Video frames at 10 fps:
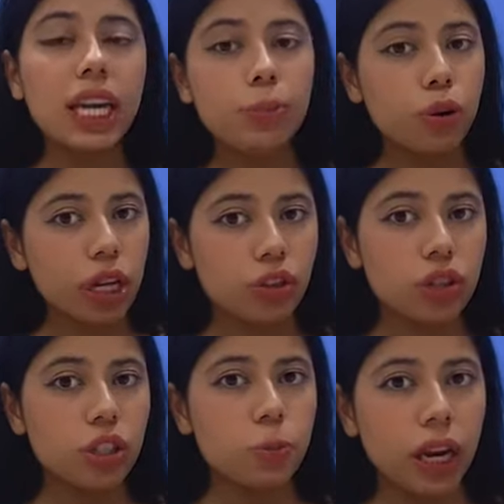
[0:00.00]
heat
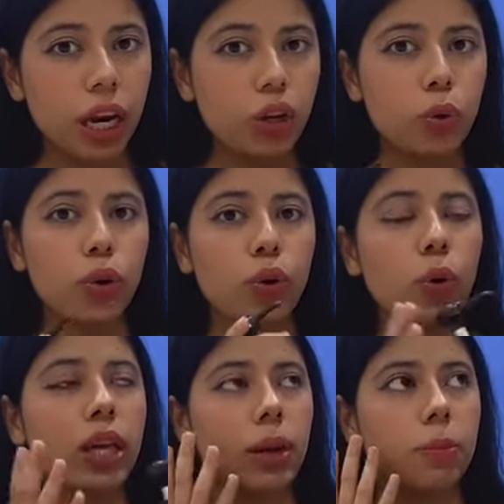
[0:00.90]
protection spray to, you
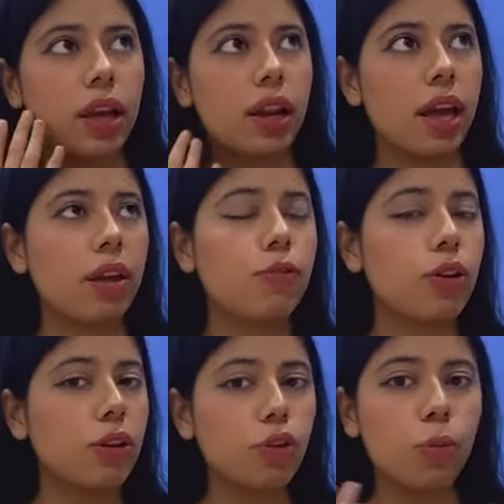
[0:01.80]
know, keep their hair
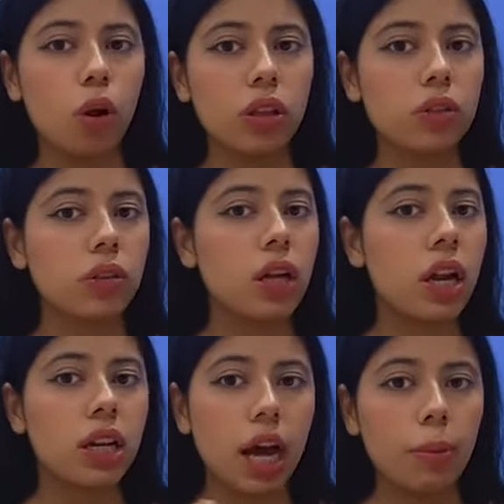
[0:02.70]
free from all the
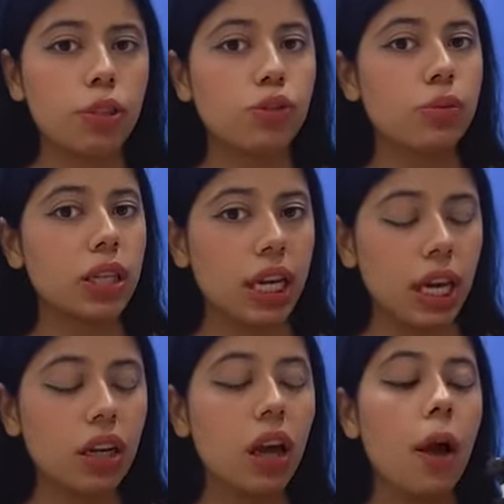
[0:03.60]
damage from the
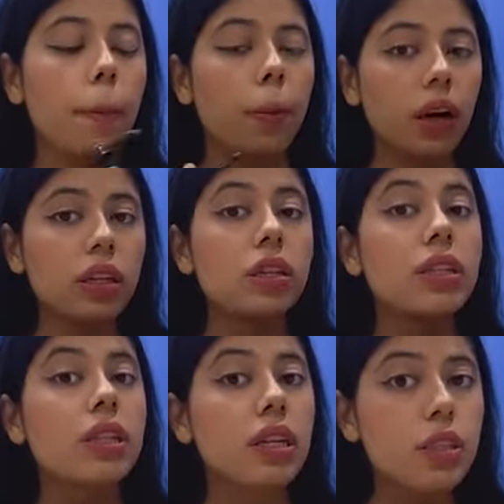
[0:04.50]
heat. But
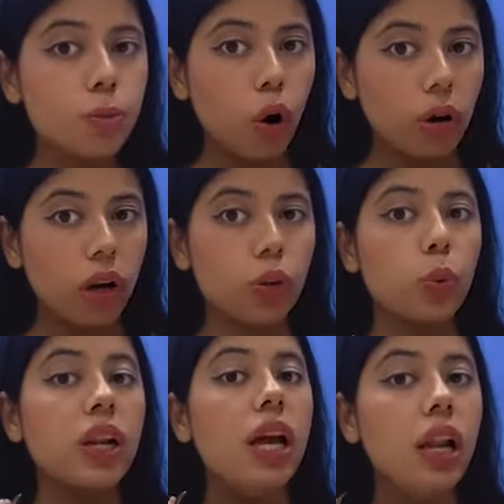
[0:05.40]
this
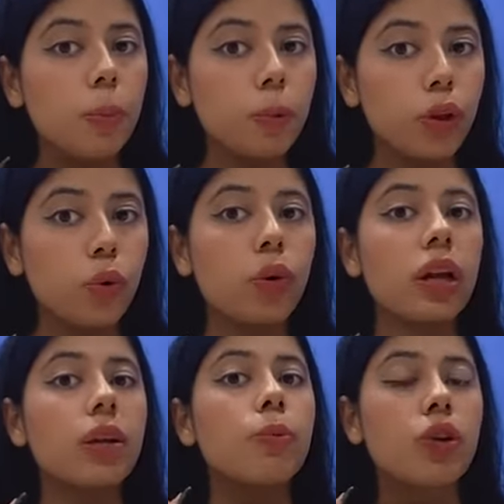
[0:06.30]
product will help you
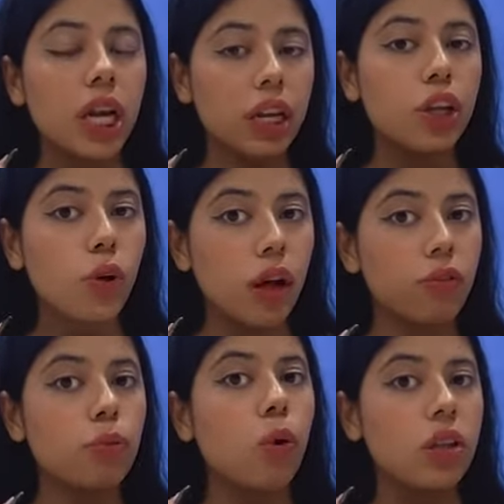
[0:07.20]
in protecting your
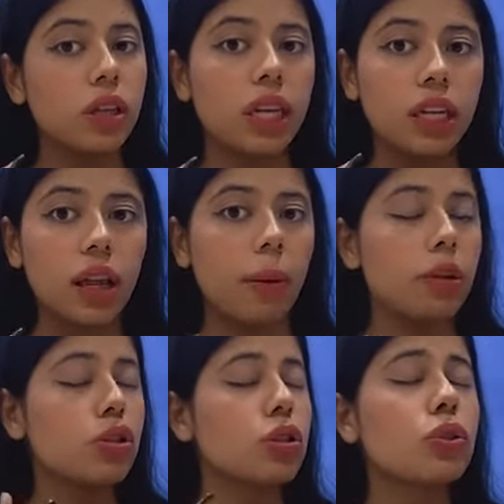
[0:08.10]
hair from all the heat
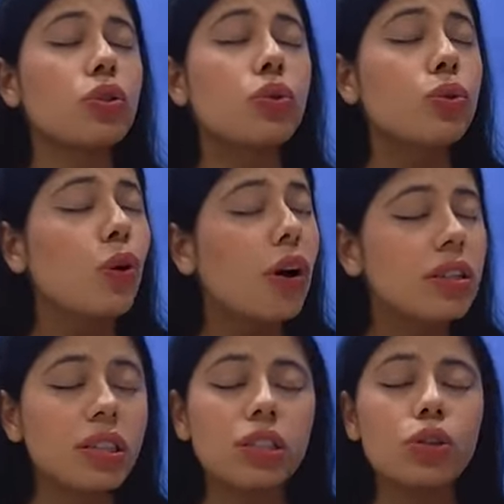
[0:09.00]
damage. So you do
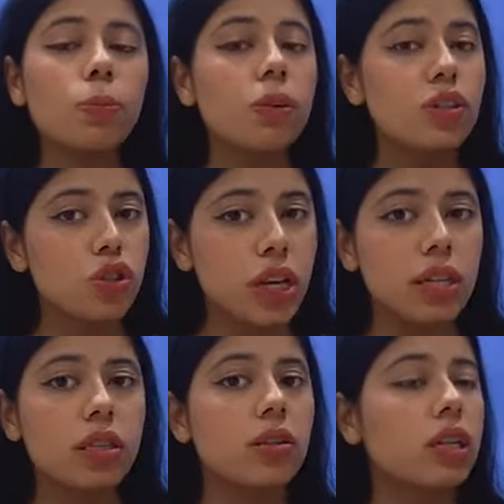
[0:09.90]
not need to
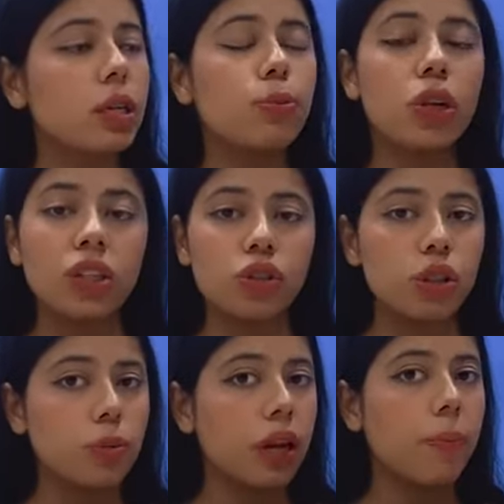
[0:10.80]
purchase a heat
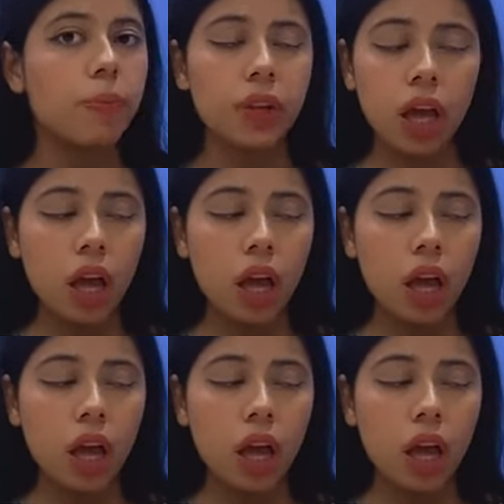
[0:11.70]
protection spray